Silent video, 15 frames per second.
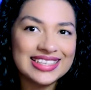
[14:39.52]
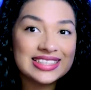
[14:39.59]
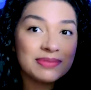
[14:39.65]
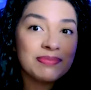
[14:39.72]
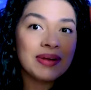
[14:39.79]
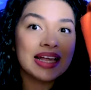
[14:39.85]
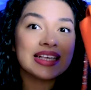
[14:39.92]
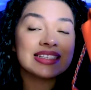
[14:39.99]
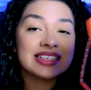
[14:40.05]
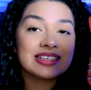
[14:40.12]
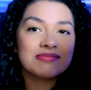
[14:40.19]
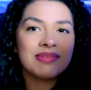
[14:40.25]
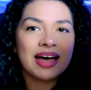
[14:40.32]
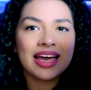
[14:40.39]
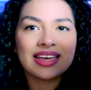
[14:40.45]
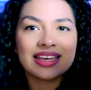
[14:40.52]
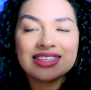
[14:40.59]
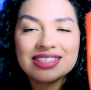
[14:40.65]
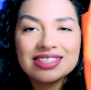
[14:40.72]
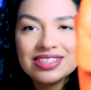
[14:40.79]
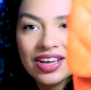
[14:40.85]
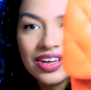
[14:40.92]
it's a plastic bag.
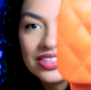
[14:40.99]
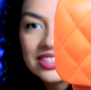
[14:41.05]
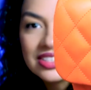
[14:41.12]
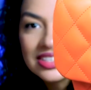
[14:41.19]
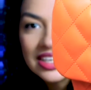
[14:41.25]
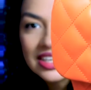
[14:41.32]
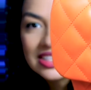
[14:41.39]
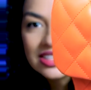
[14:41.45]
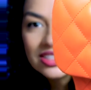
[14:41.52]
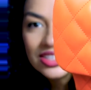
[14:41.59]
It's not, it's,